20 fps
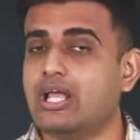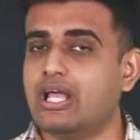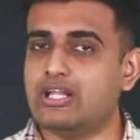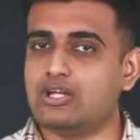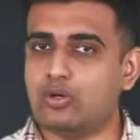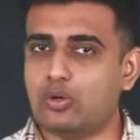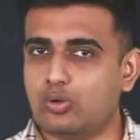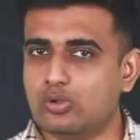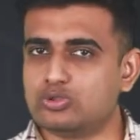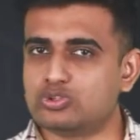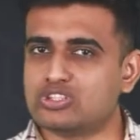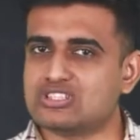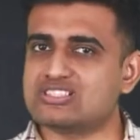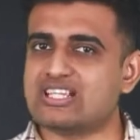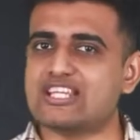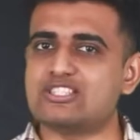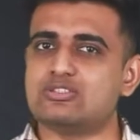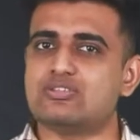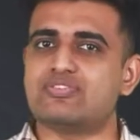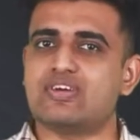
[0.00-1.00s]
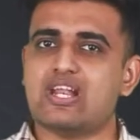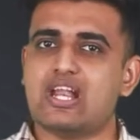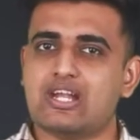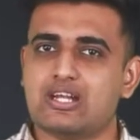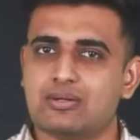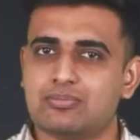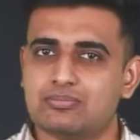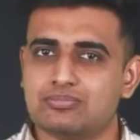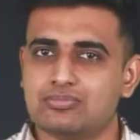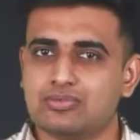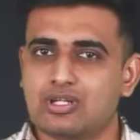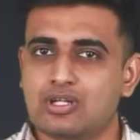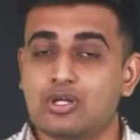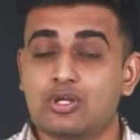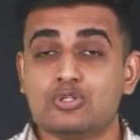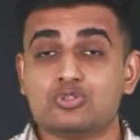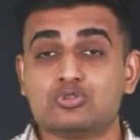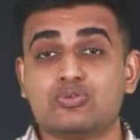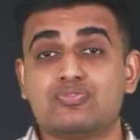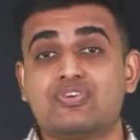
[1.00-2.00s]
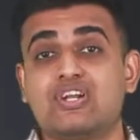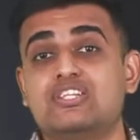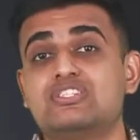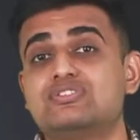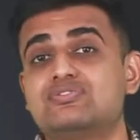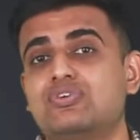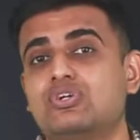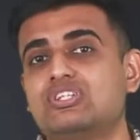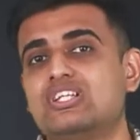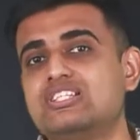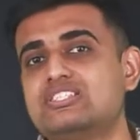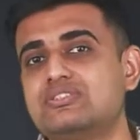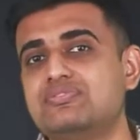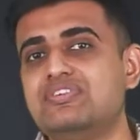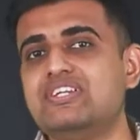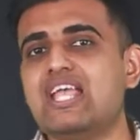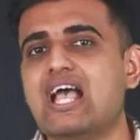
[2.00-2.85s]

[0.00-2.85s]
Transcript: and also the size of an atom. So friends, for this we